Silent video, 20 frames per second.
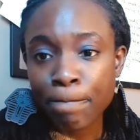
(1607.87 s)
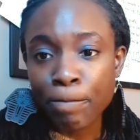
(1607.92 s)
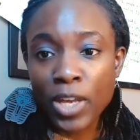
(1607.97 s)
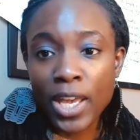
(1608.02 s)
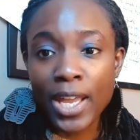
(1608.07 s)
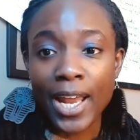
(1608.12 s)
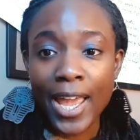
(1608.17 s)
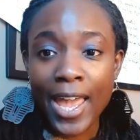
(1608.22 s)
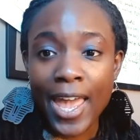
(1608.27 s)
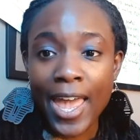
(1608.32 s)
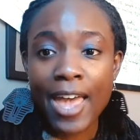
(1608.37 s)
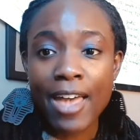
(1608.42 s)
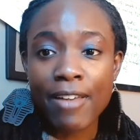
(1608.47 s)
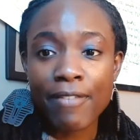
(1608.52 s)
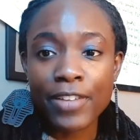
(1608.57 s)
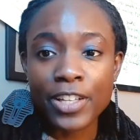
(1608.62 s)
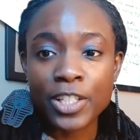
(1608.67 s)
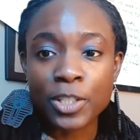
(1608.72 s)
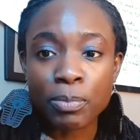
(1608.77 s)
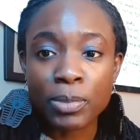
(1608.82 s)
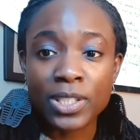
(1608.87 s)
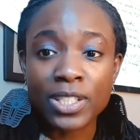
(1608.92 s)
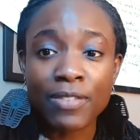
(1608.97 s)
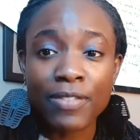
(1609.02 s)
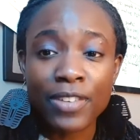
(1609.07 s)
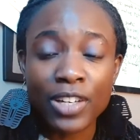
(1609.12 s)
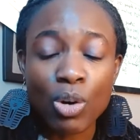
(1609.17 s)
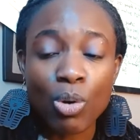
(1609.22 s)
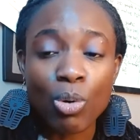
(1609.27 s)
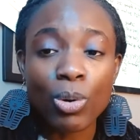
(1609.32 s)
and I have a
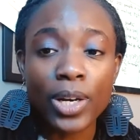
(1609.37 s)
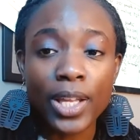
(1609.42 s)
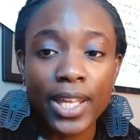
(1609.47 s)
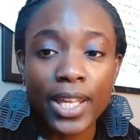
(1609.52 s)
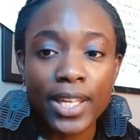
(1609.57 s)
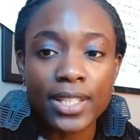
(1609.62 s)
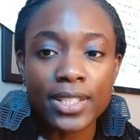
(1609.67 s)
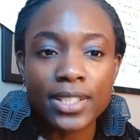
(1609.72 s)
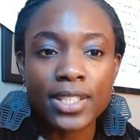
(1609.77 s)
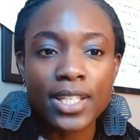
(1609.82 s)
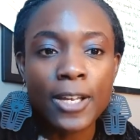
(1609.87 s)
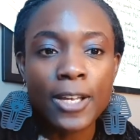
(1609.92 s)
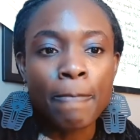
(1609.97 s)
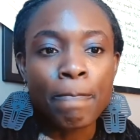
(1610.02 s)
specific audience